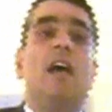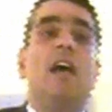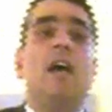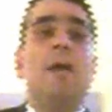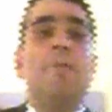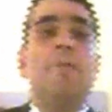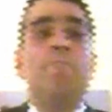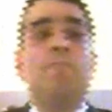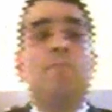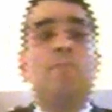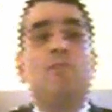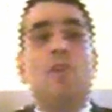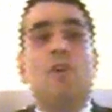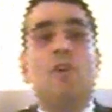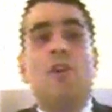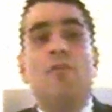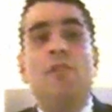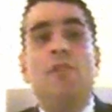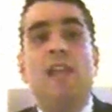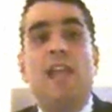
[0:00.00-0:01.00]

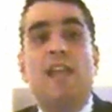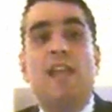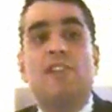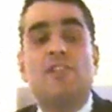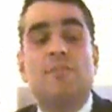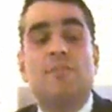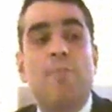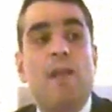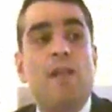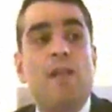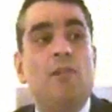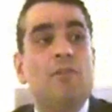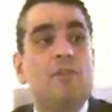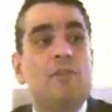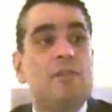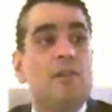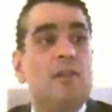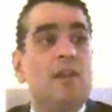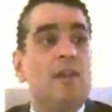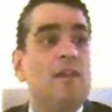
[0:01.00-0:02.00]
not only
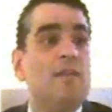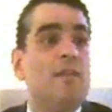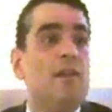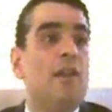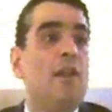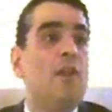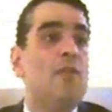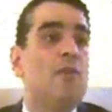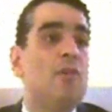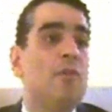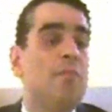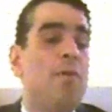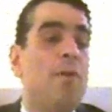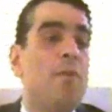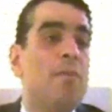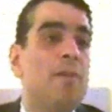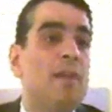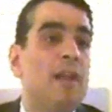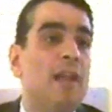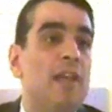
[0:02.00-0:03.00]
expelled the local
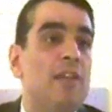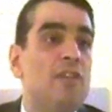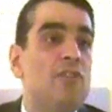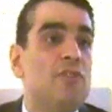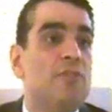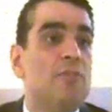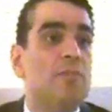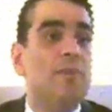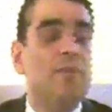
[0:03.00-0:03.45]
population,